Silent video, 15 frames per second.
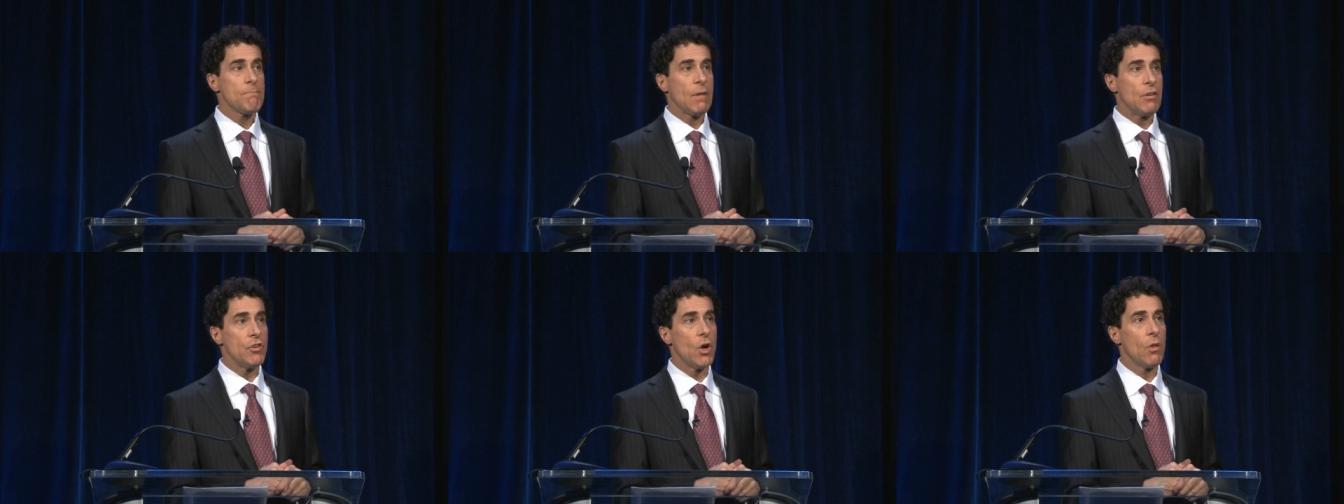
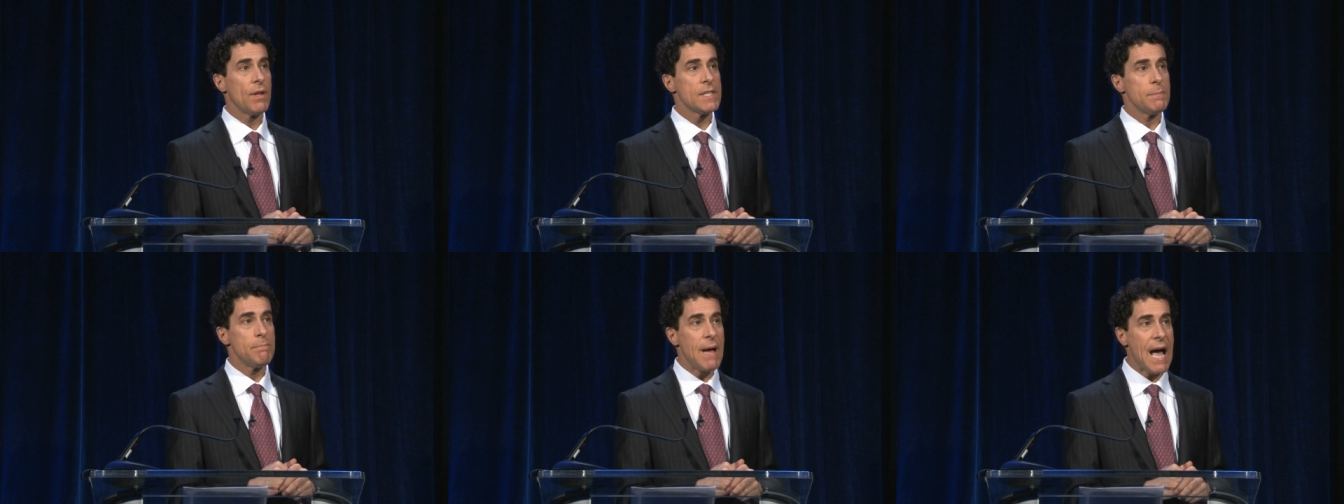Do you know
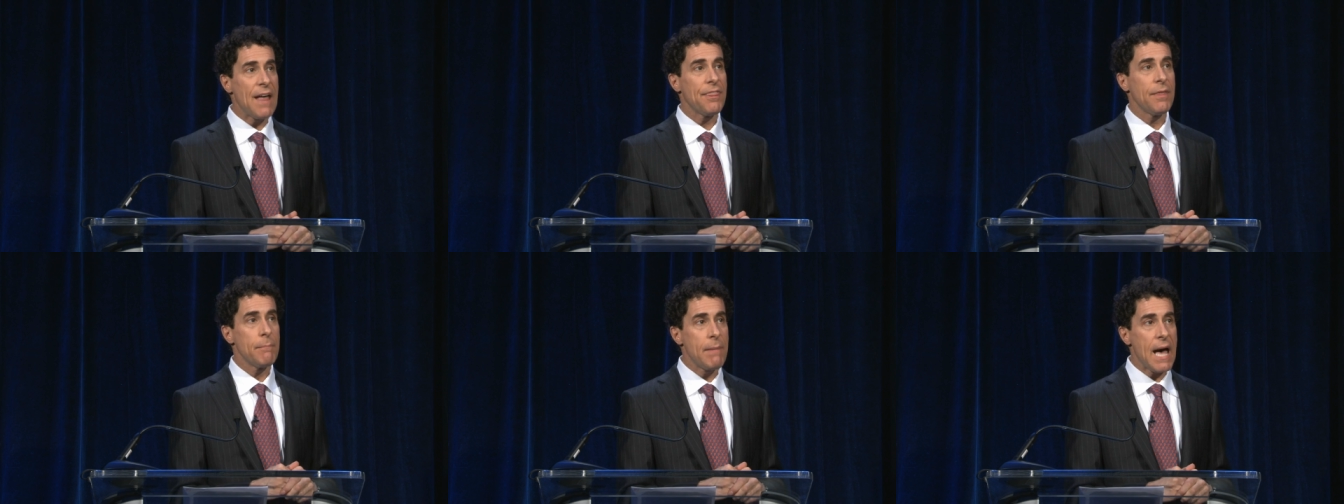that's
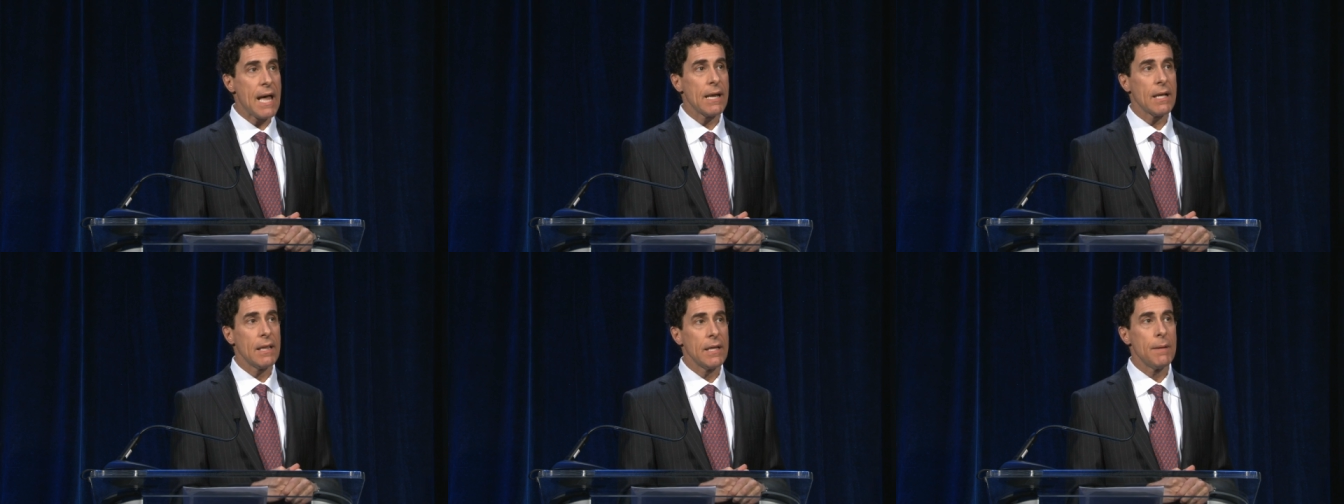
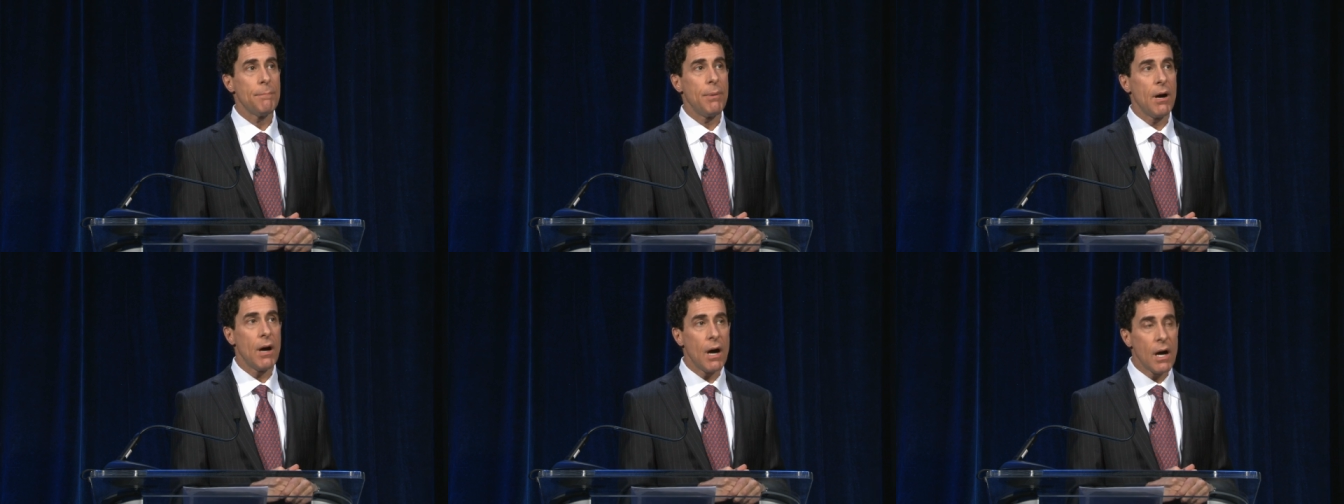mathematically
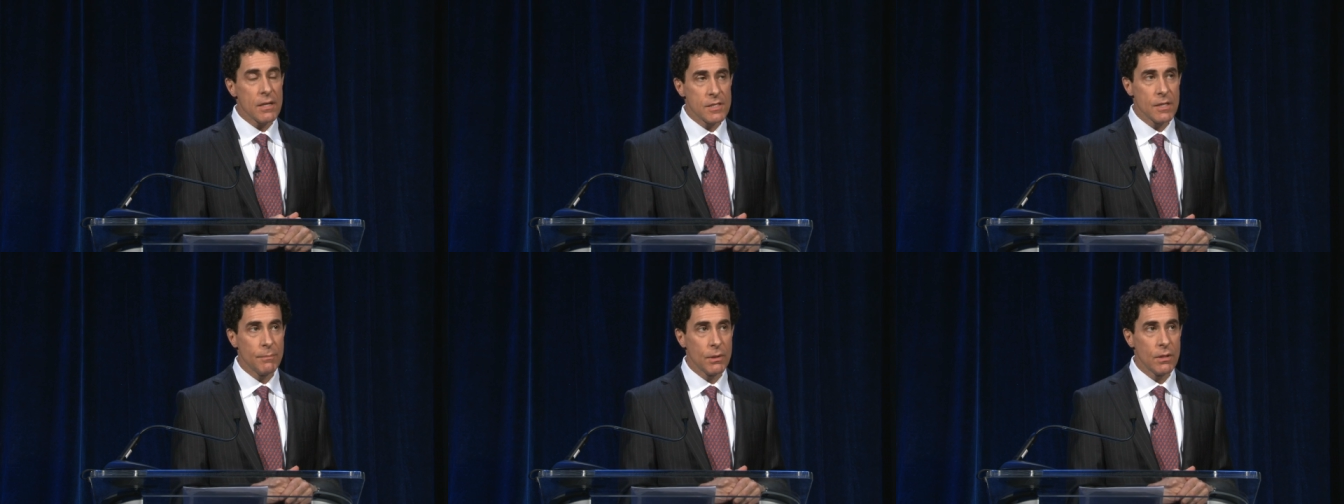
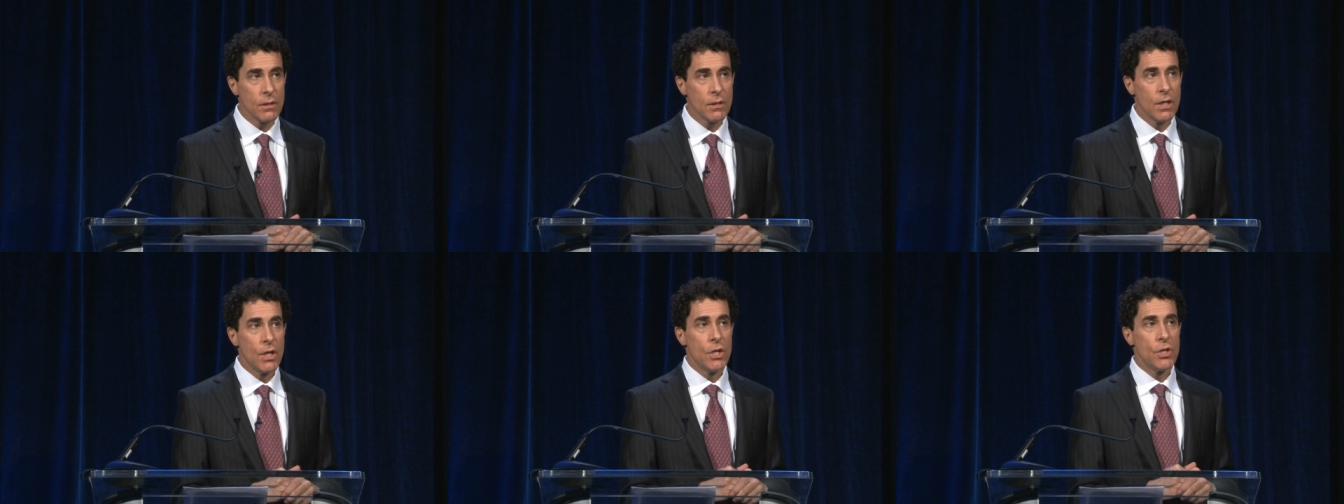
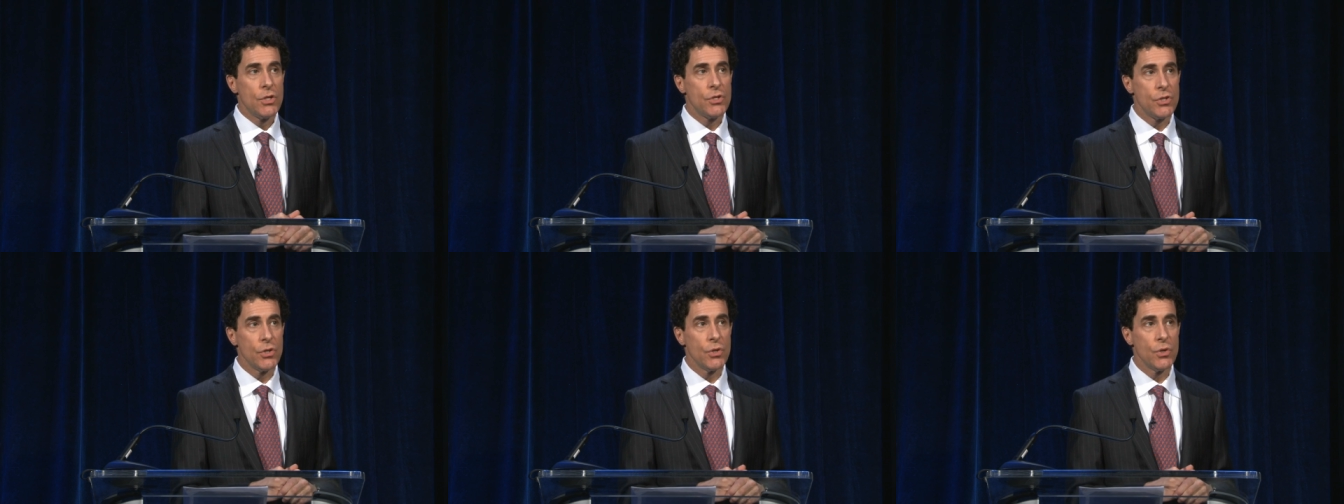impossible
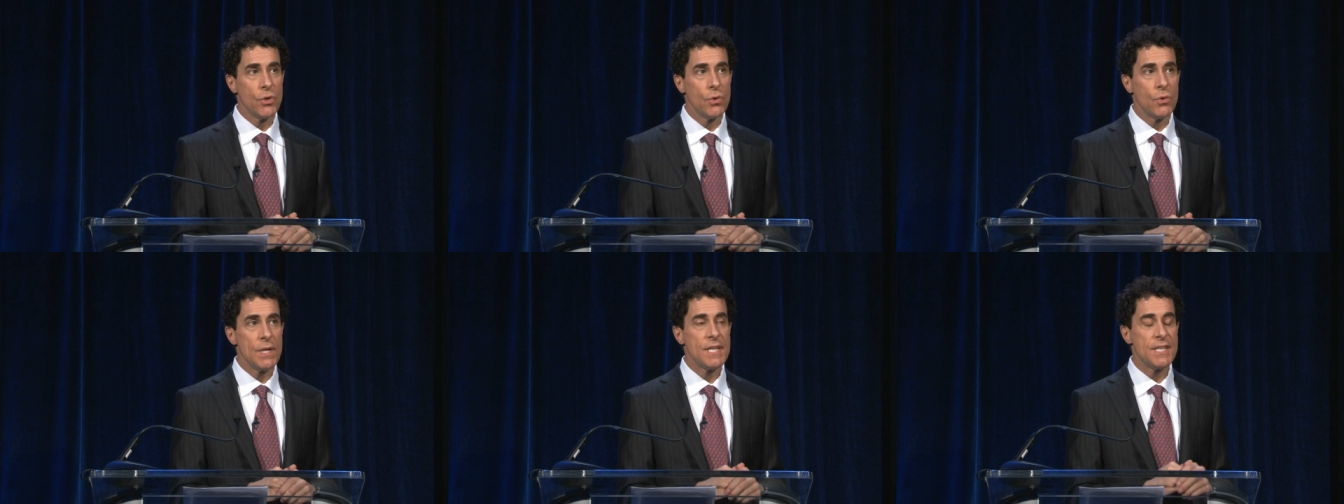
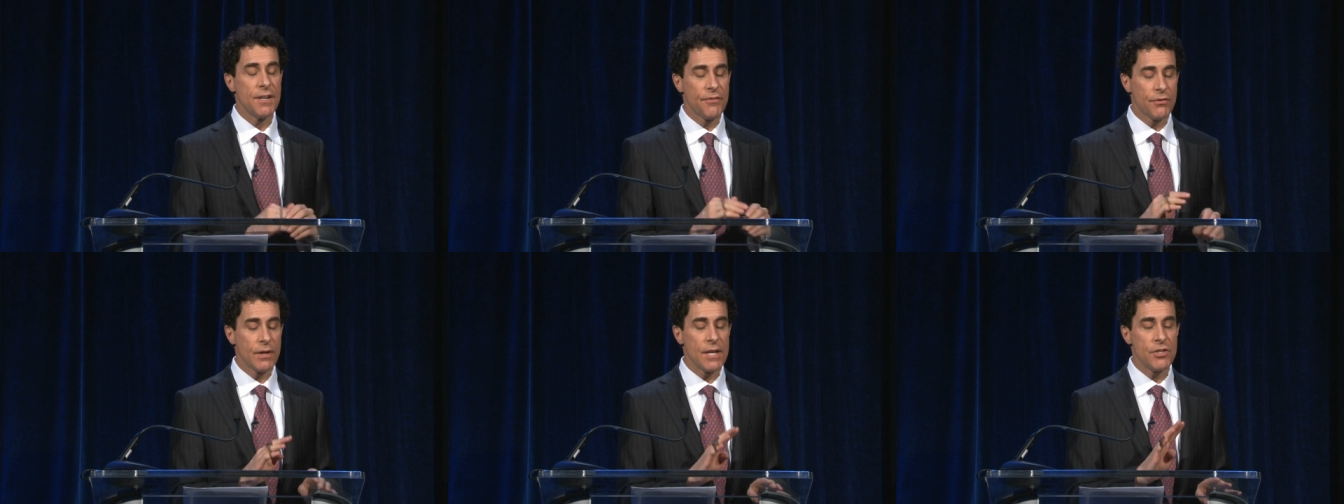to
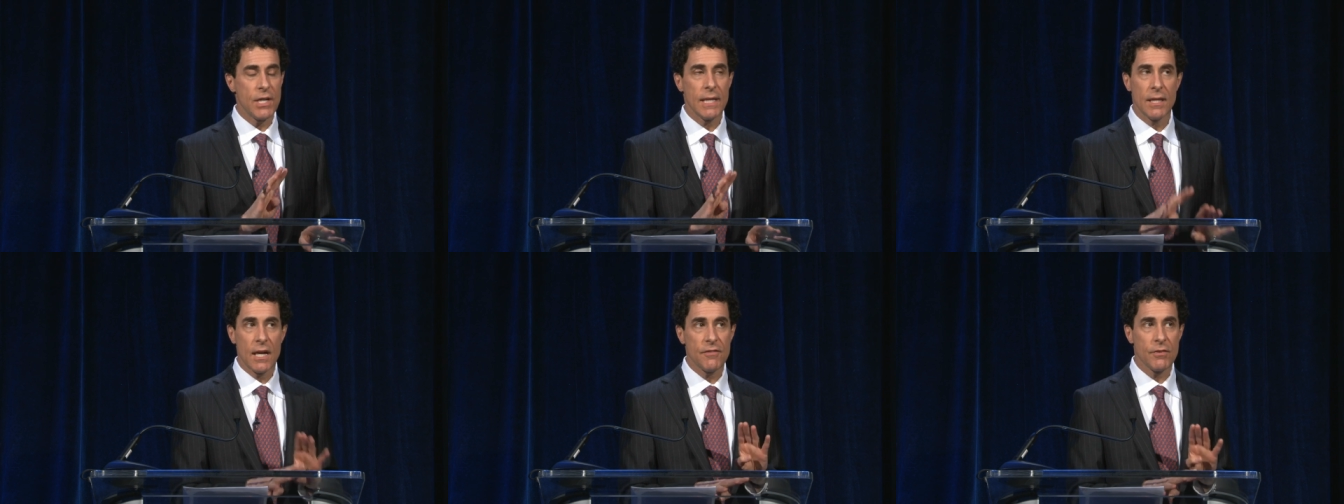differentiate
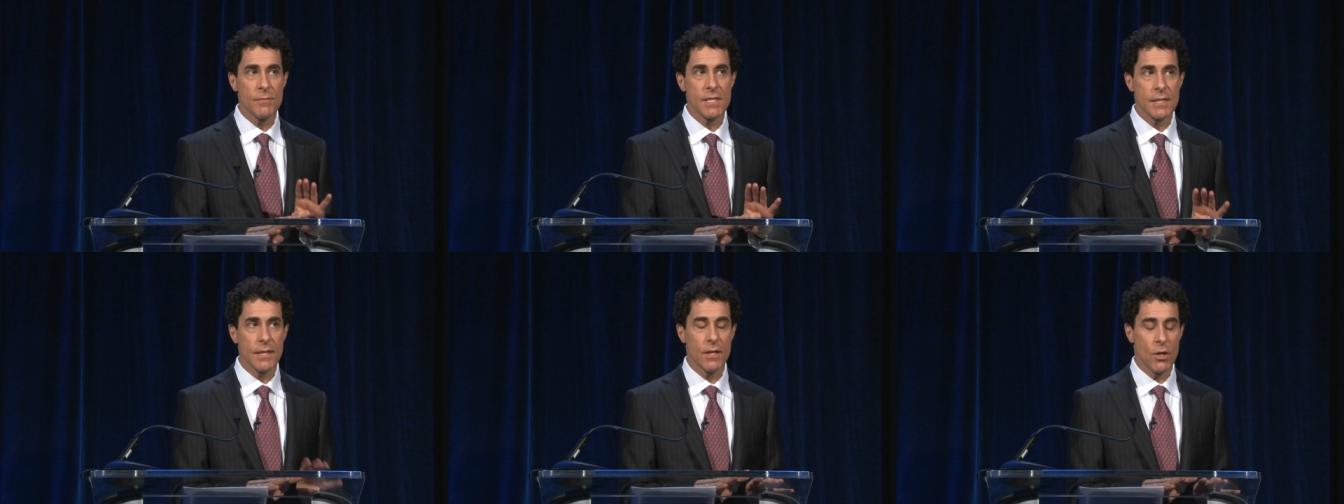luck from
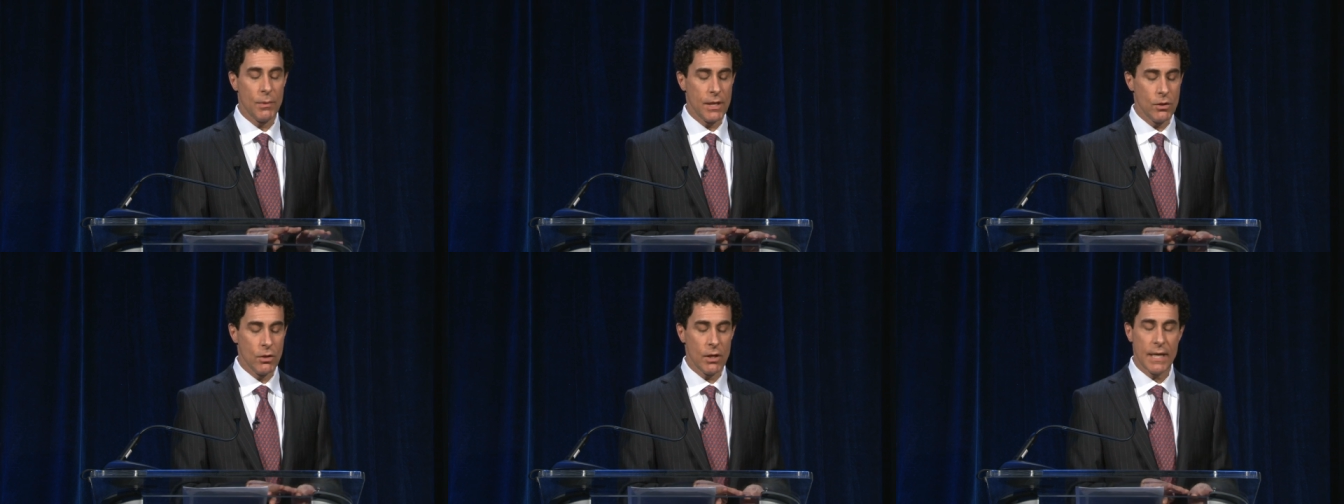skill when you look